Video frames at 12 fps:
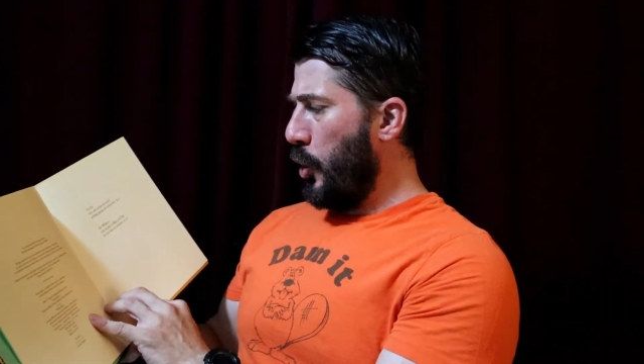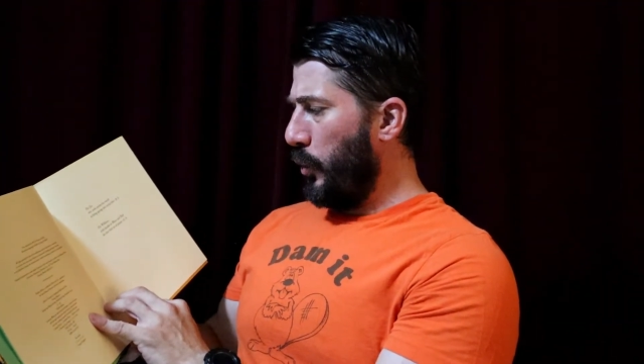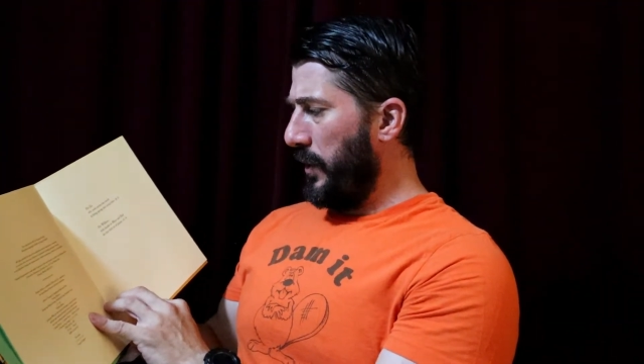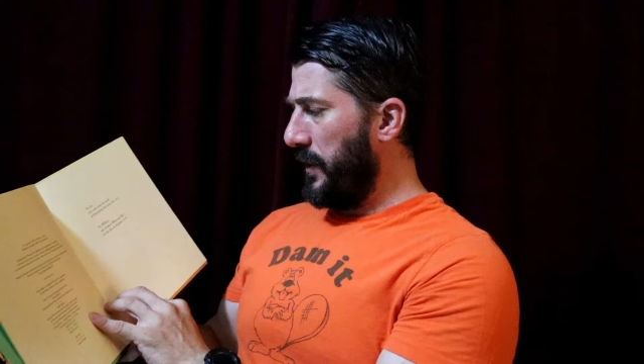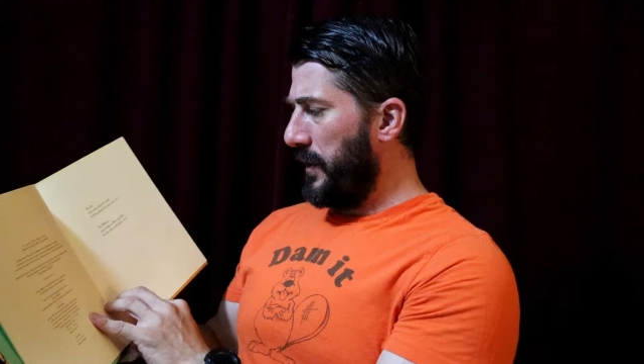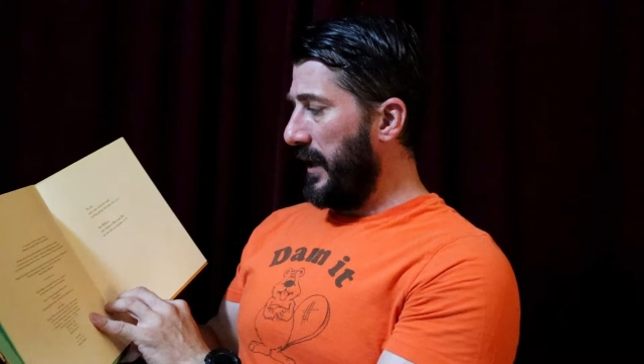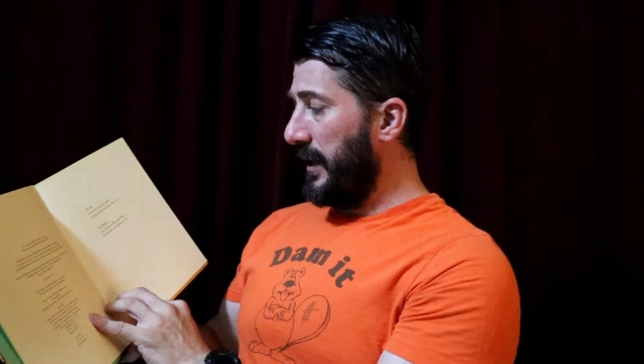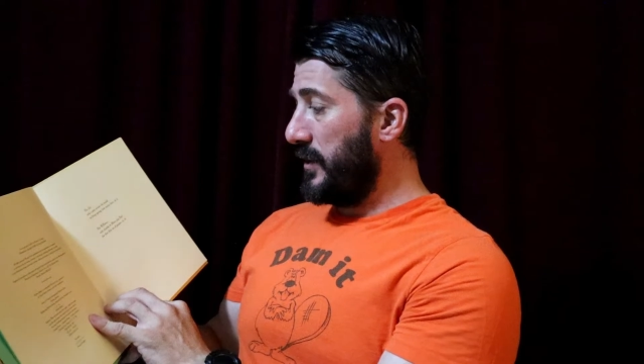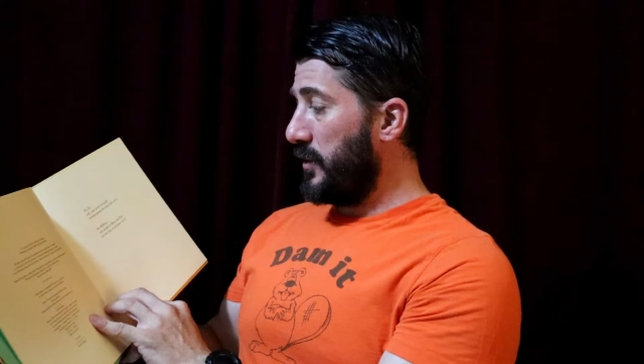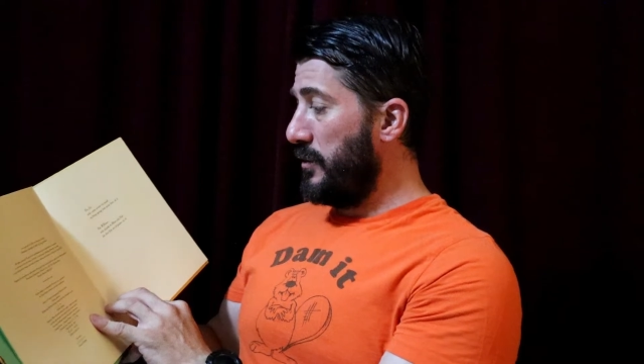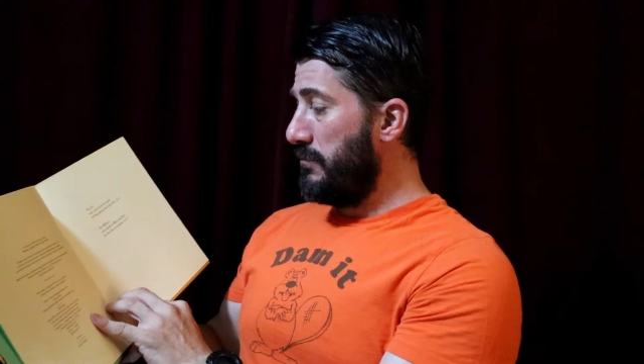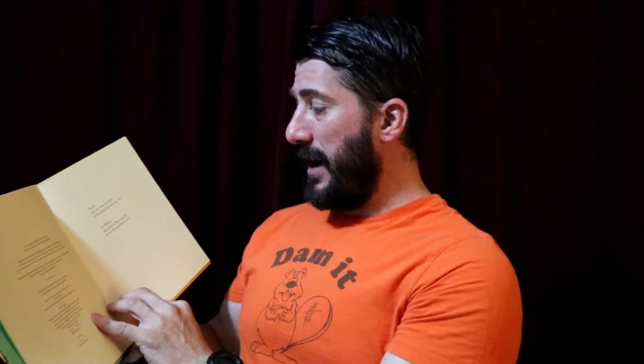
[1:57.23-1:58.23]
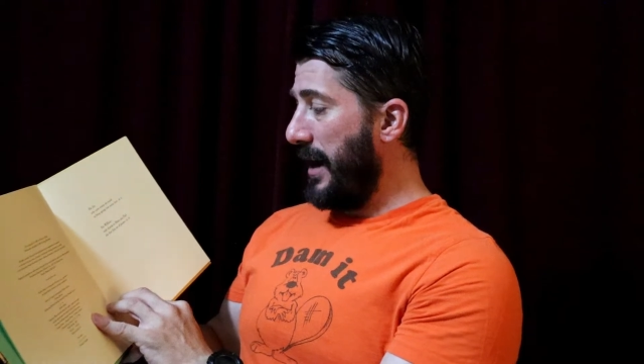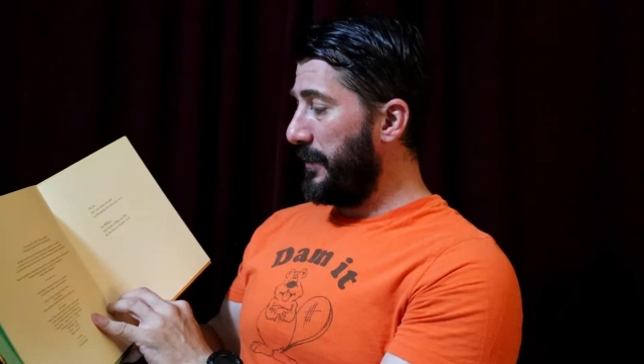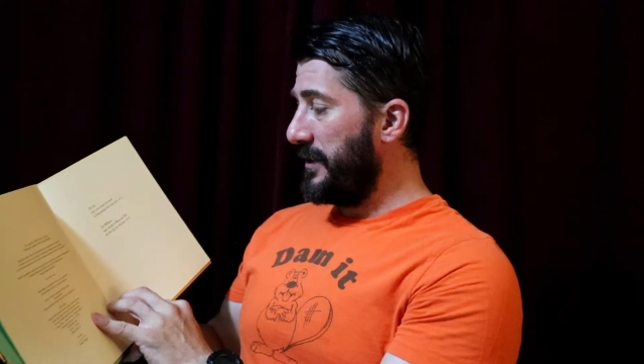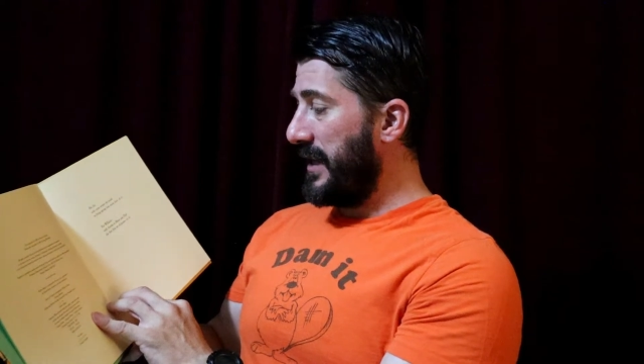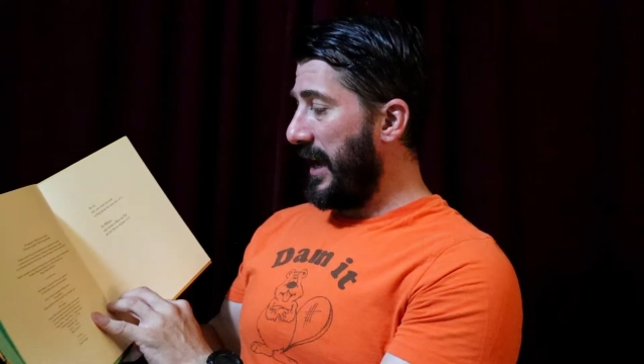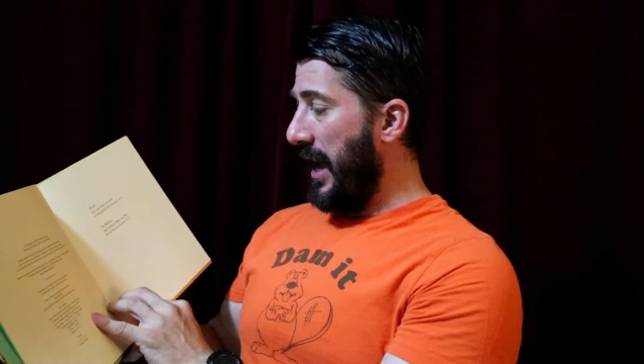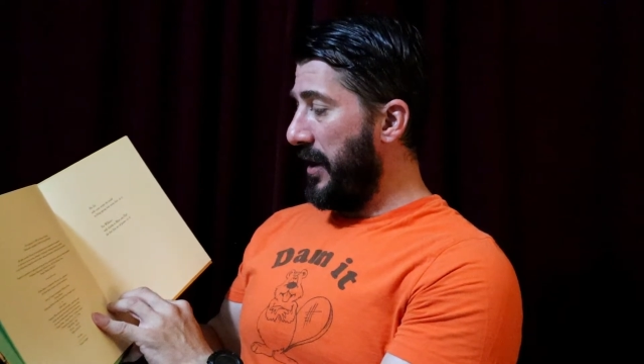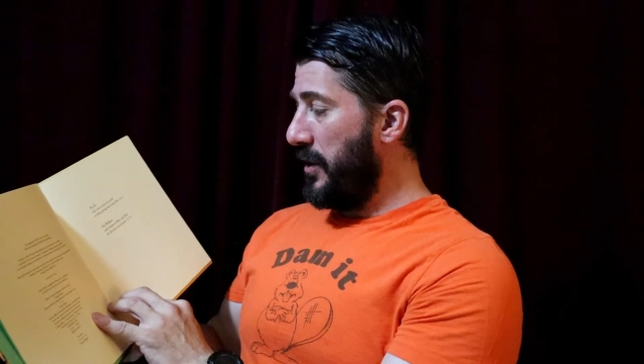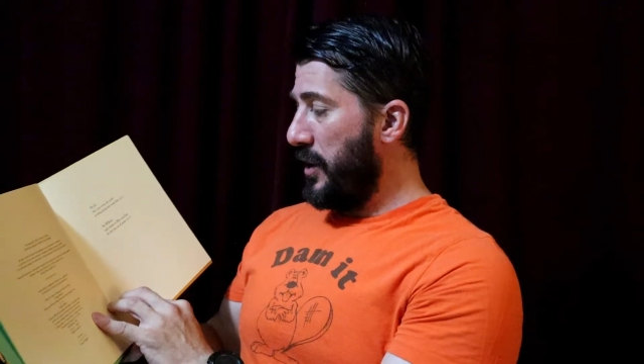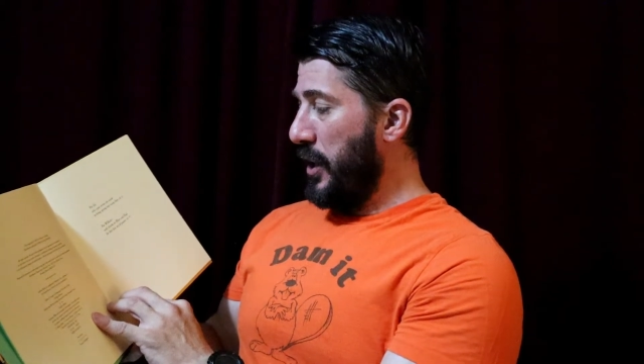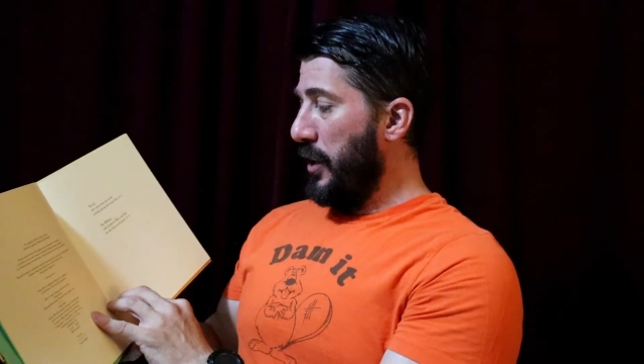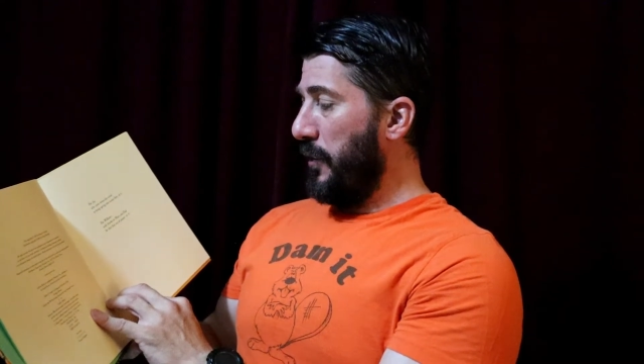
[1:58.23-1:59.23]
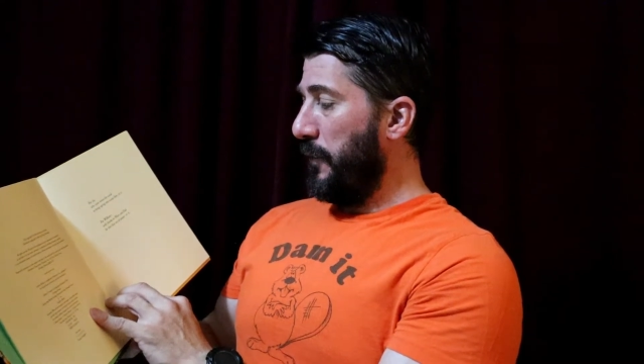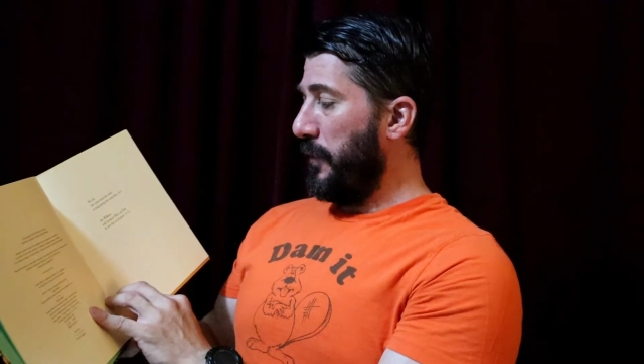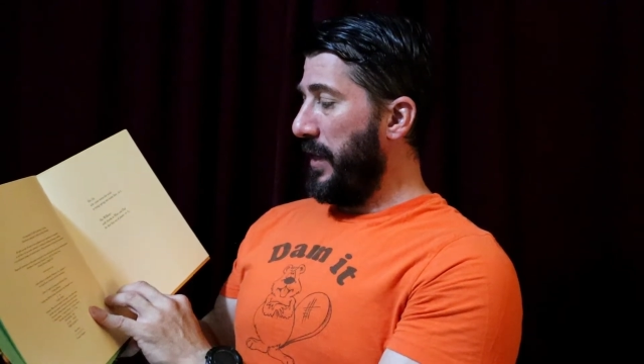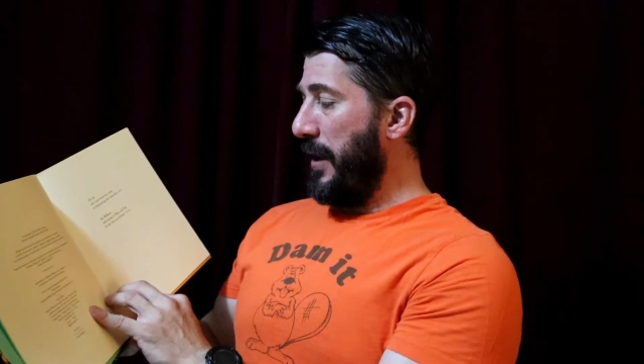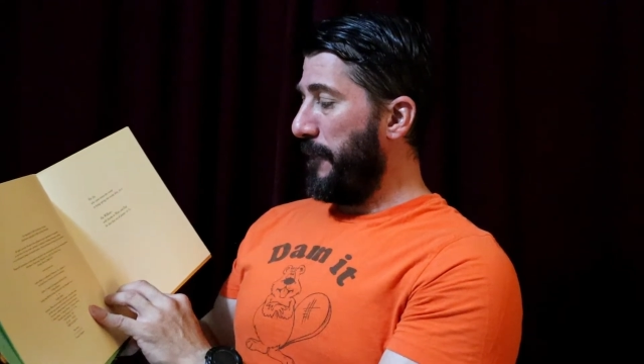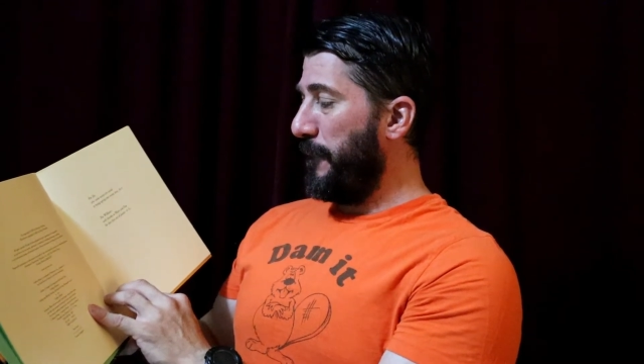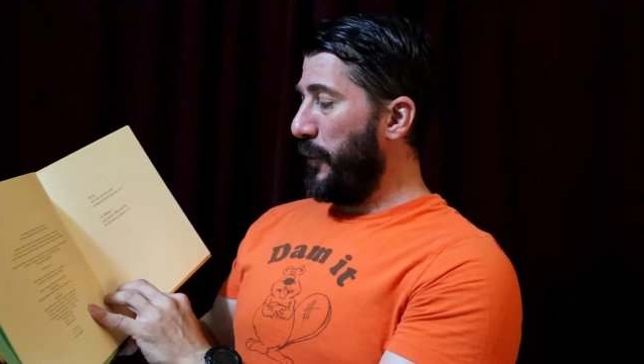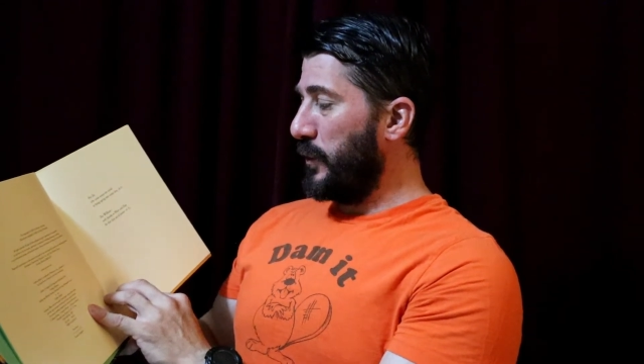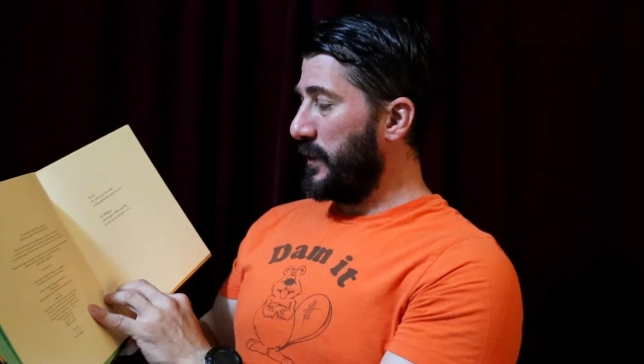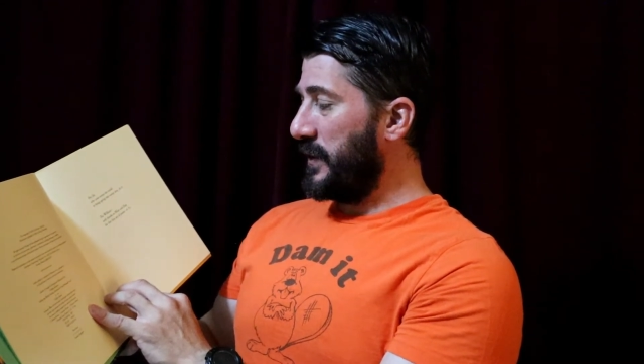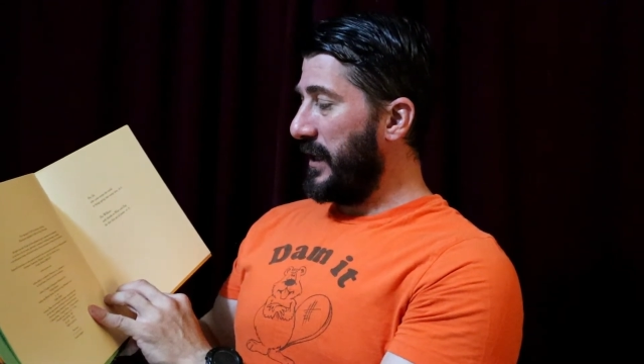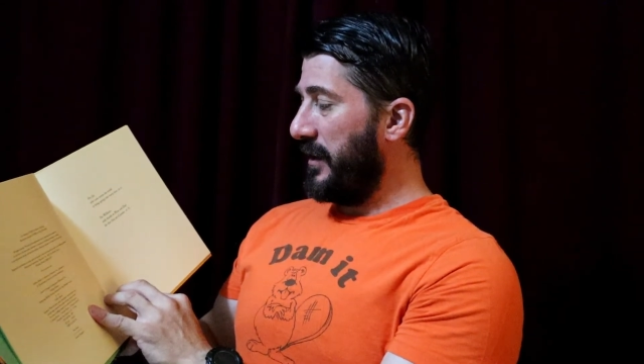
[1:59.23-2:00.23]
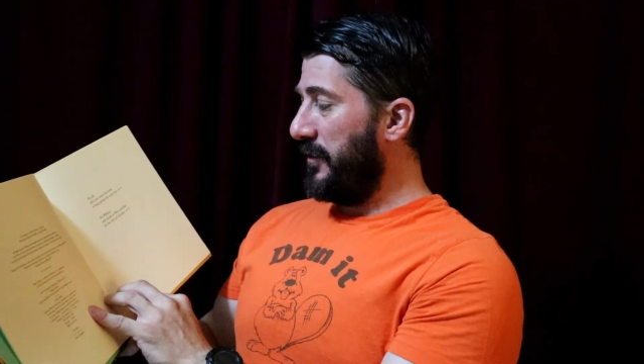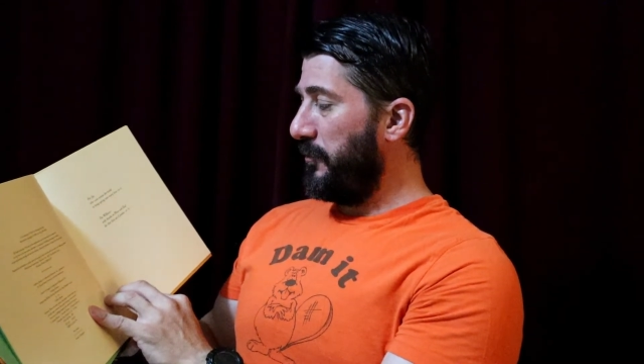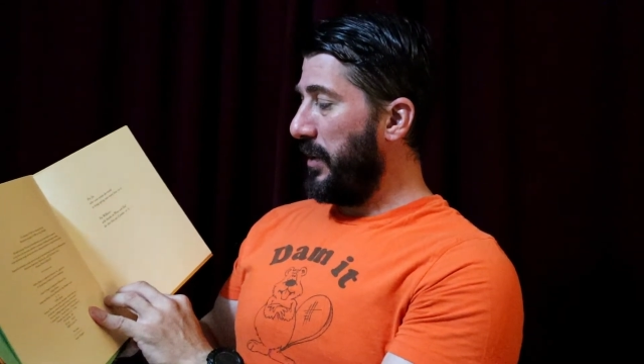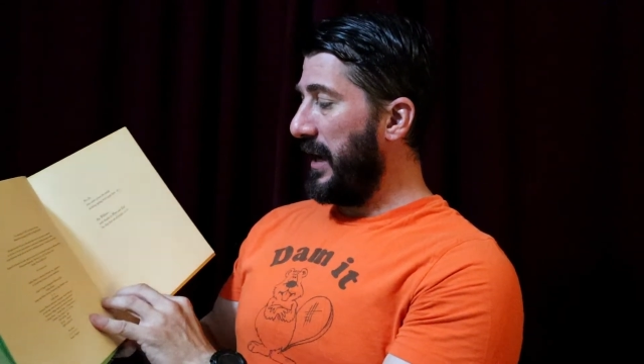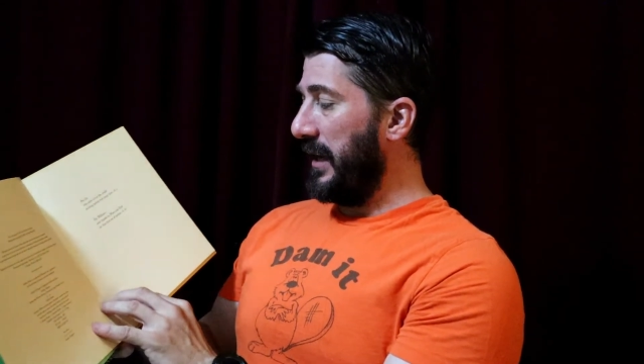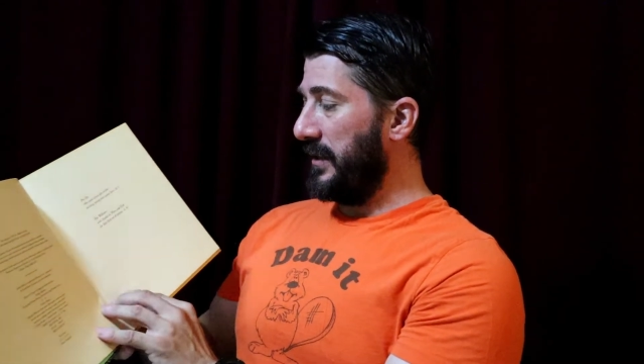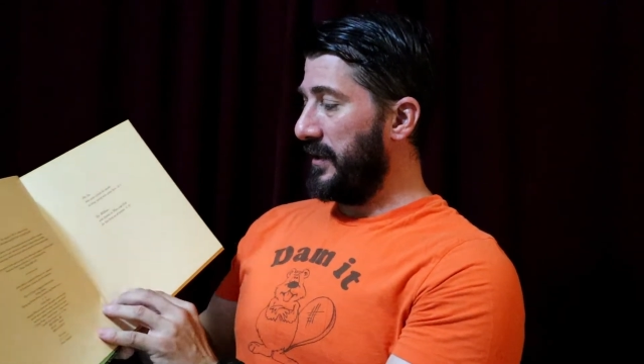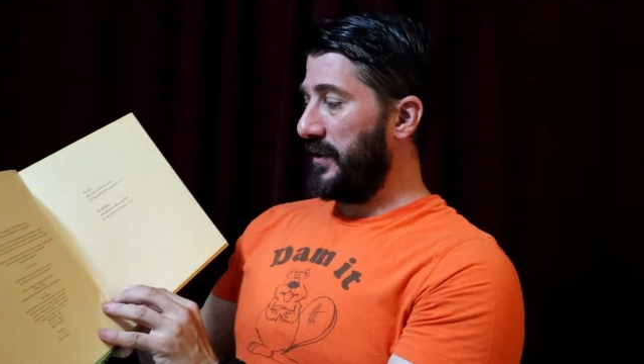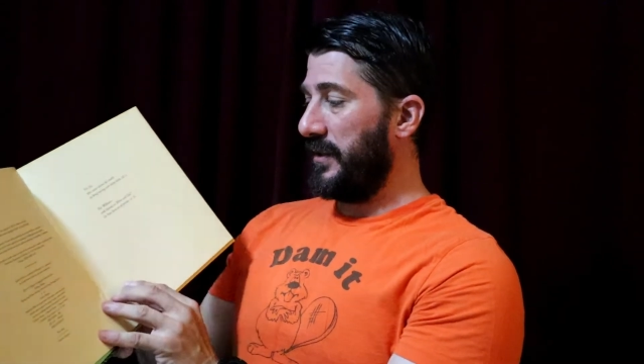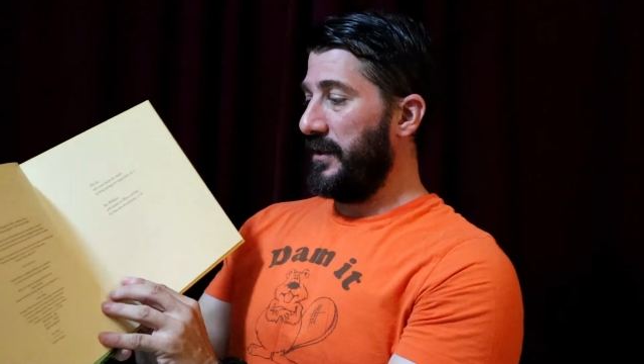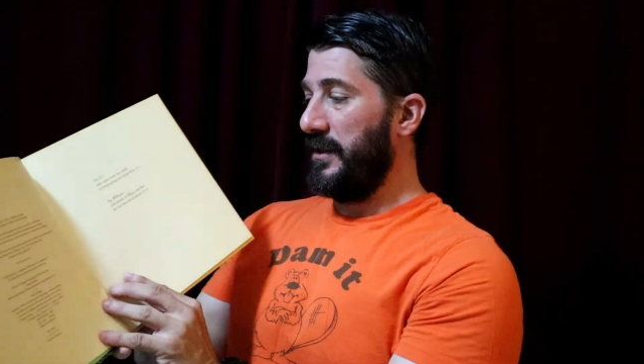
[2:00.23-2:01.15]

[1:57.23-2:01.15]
with thanks to Mom and Dad for that first set of paints,